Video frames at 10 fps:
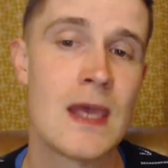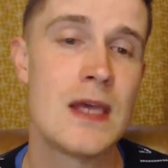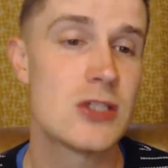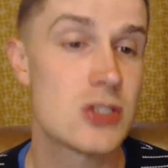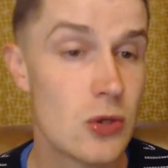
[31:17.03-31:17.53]

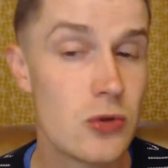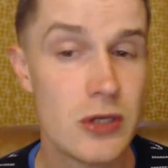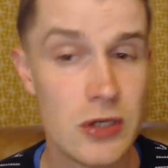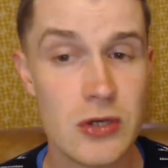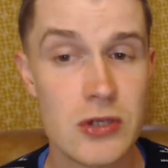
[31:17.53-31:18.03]
So the
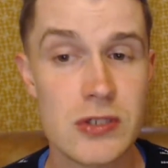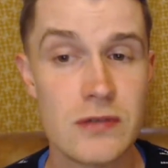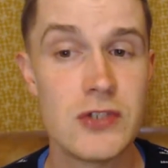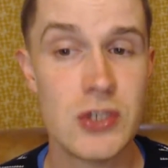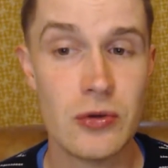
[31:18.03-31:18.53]
curse of
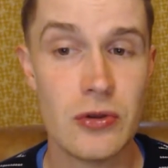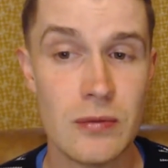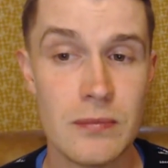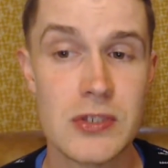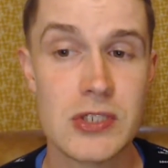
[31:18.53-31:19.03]

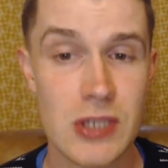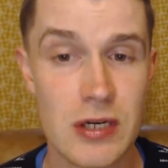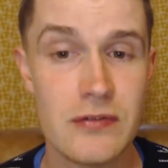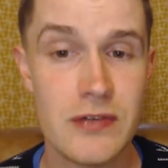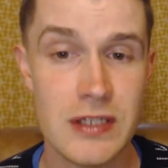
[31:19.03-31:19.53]
Jotham, son
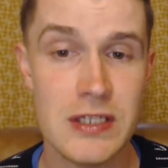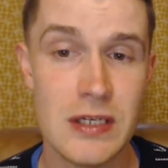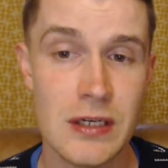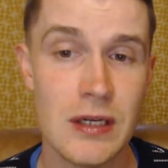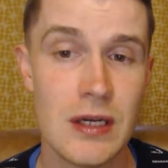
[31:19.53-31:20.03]
of
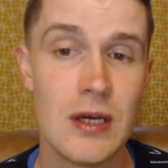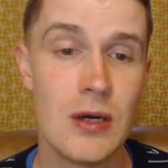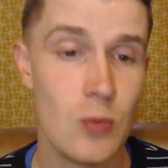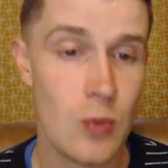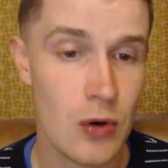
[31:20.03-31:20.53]
Gideon,
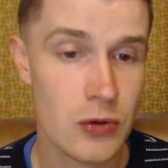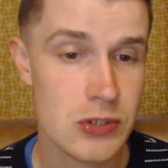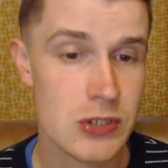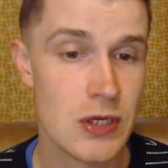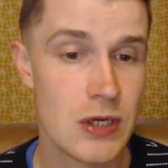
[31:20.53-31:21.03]

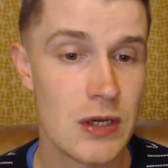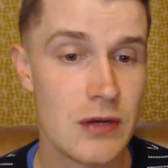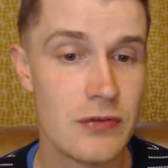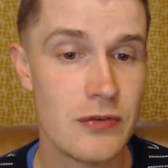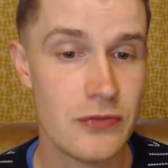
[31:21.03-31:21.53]
was
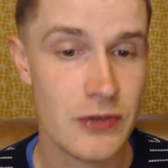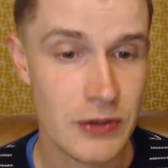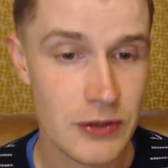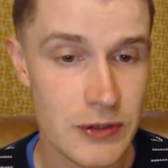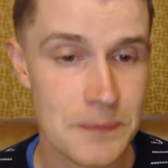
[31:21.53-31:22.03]
fulfilled.